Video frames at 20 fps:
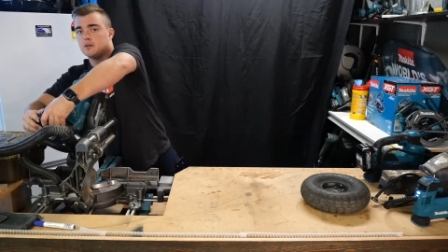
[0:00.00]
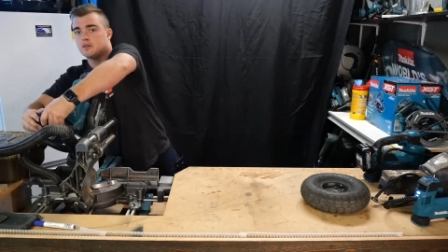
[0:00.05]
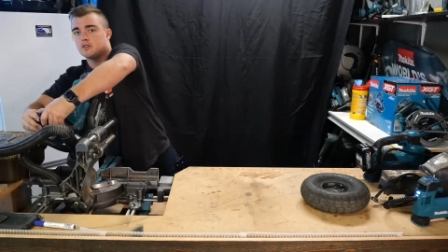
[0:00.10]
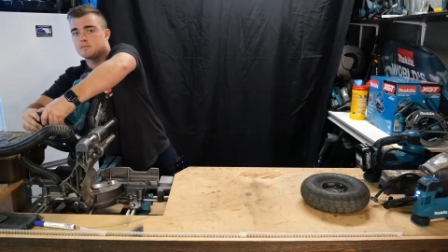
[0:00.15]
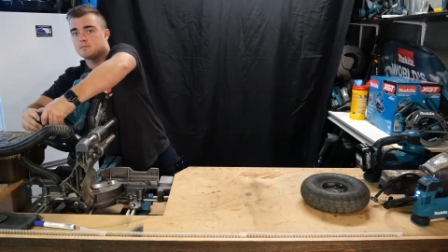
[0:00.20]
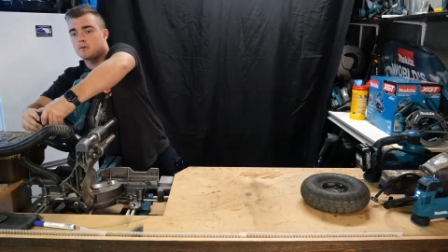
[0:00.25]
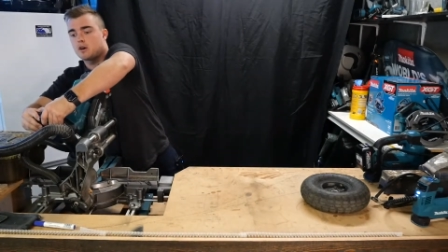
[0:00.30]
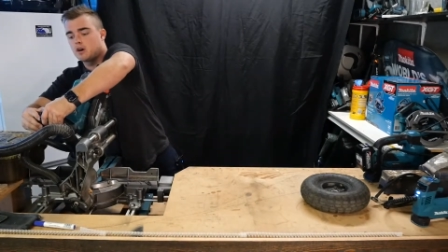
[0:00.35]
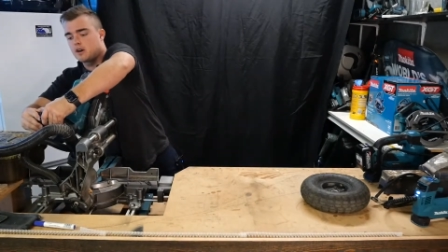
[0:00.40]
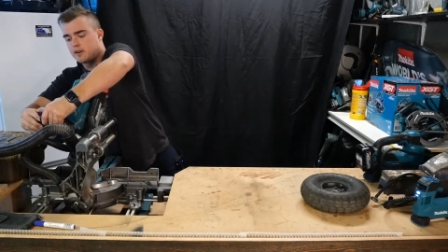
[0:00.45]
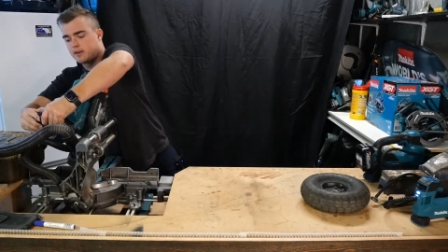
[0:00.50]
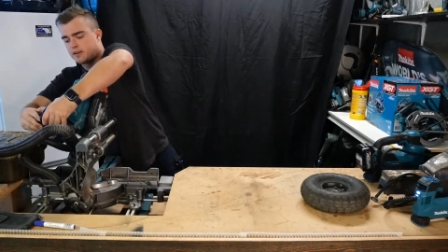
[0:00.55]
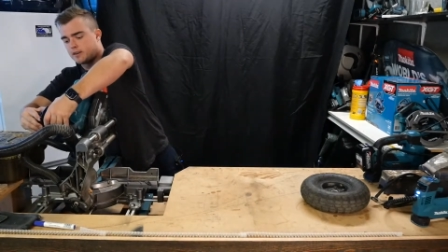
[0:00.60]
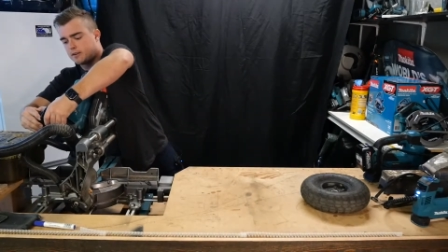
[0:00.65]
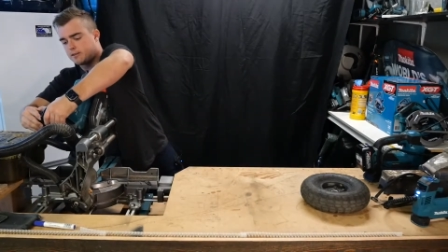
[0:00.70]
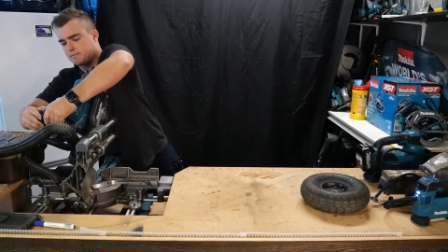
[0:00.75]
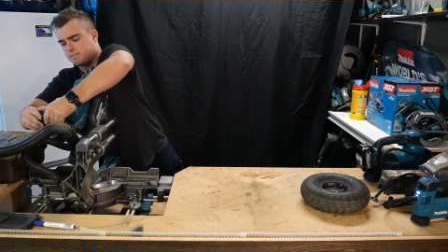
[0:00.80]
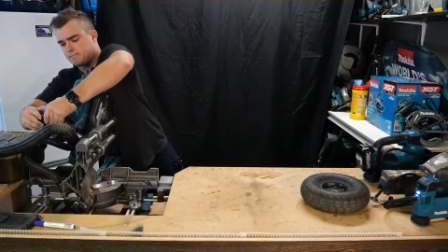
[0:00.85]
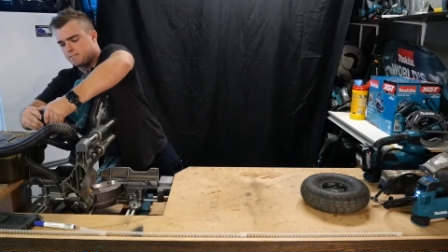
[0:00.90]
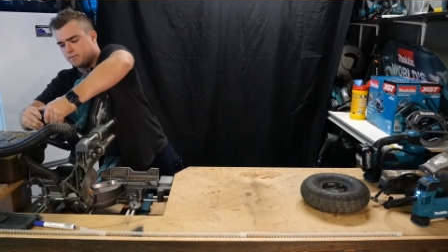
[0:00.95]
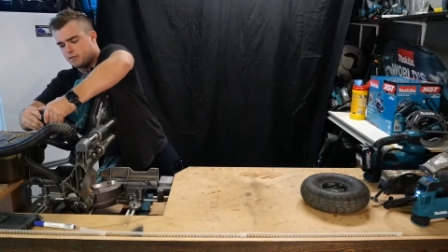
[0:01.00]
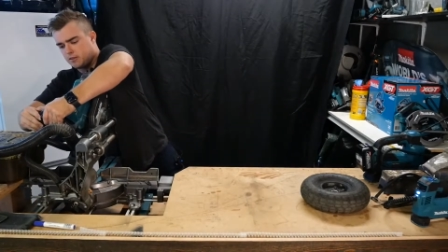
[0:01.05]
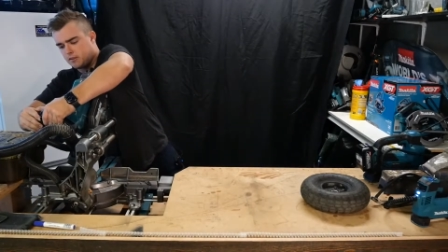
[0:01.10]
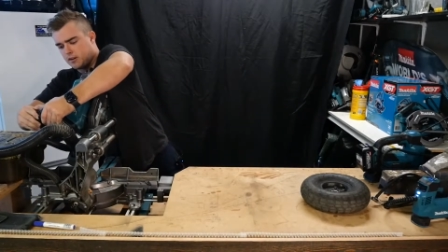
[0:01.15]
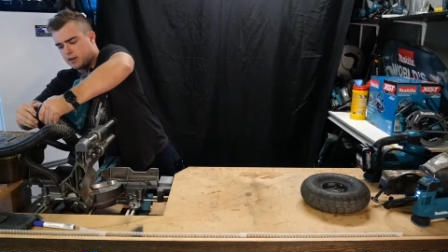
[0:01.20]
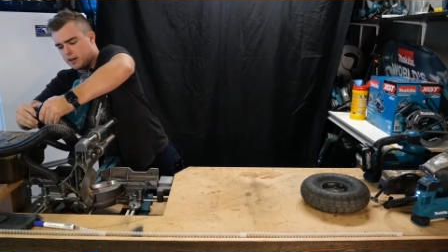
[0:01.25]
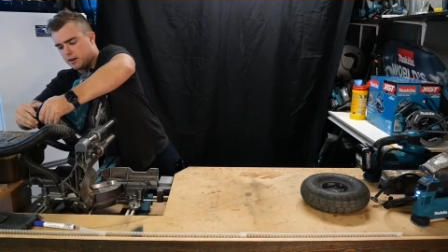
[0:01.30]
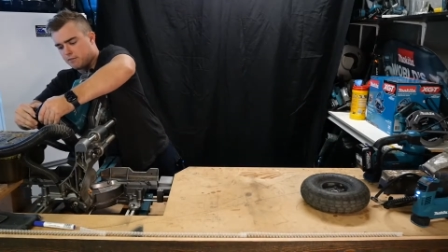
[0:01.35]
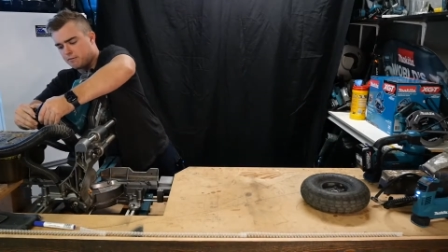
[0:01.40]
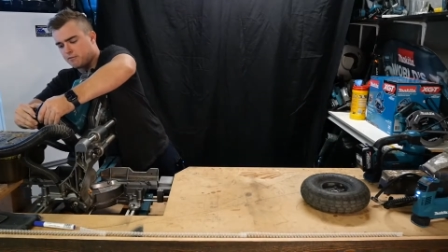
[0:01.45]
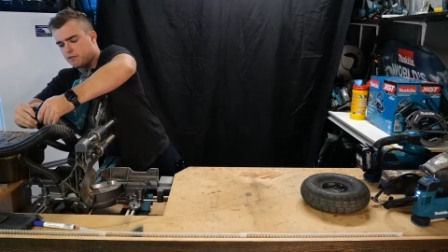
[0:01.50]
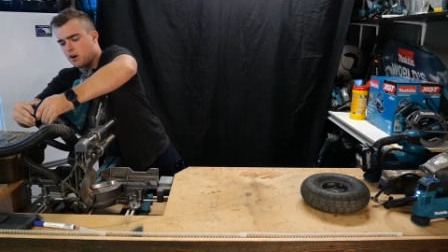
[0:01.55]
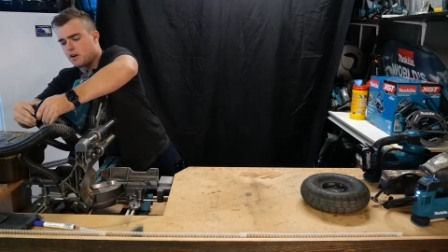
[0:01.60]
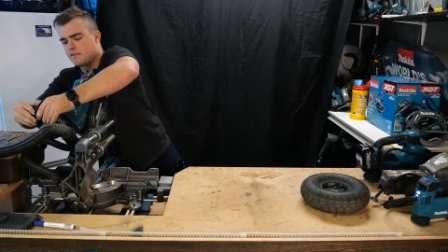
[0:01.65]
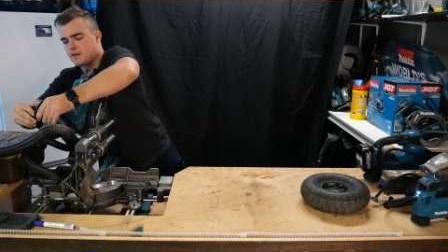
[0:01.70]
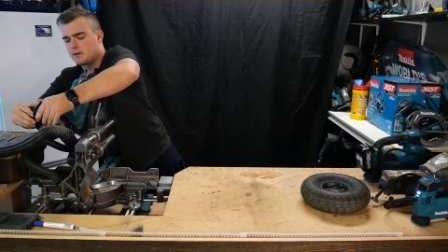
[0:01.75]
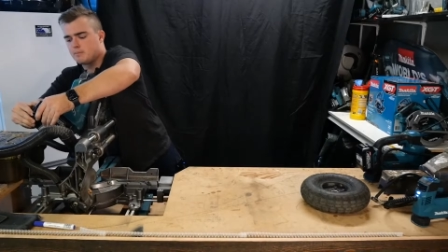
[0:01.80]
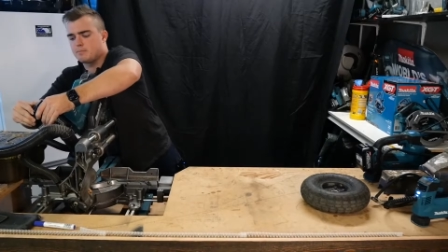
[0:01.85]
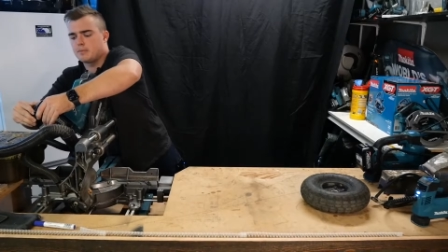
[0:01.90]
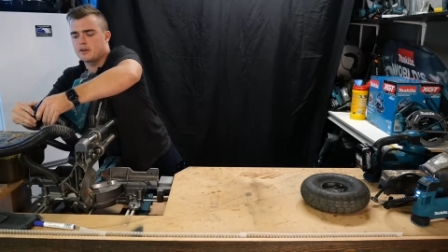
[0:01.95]
use my uh, 5
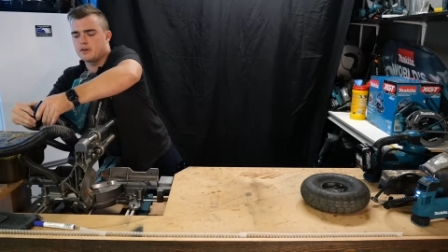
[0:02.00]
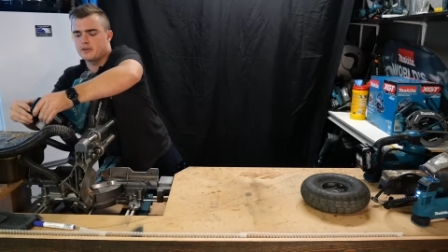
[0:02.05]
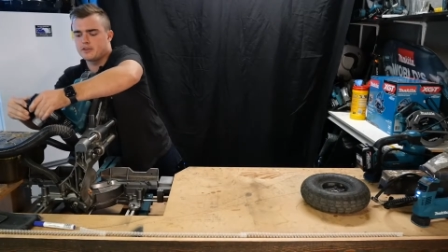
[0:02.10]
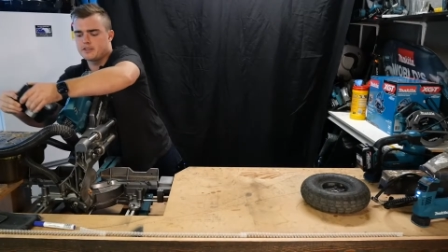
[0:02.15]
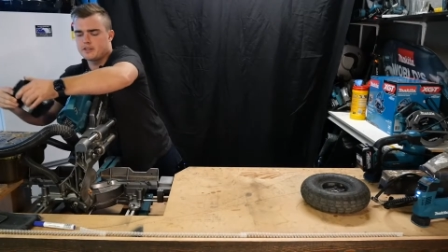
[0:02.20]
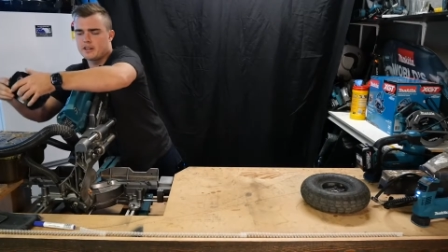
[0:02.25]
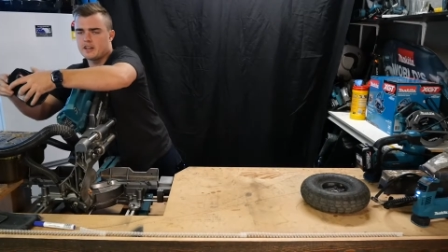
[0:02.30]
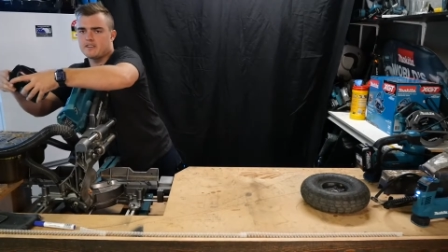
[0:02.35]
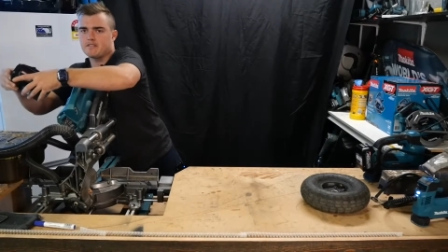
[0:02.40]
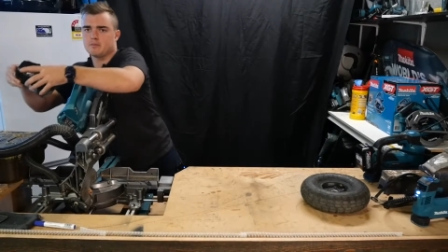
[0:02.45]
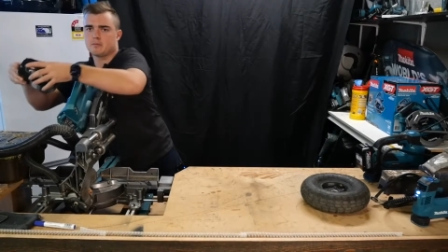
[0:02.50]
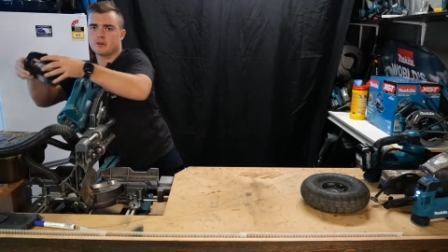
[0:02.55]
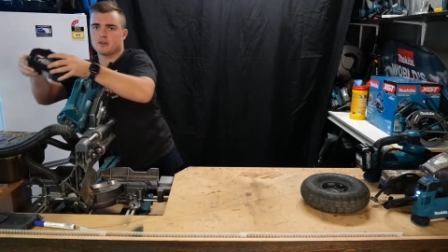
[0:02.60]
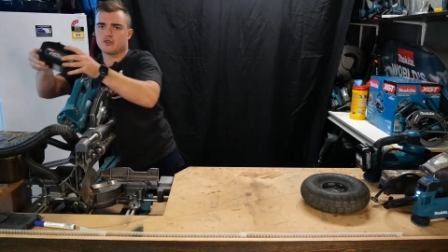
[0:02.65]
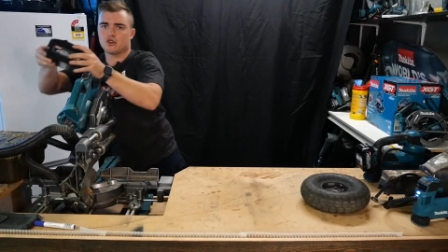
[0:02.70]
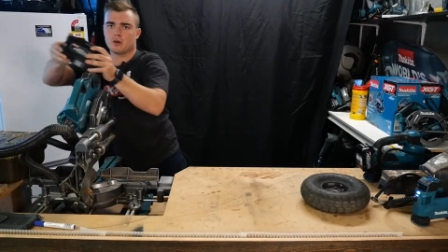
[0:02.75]
amp battery that I have in my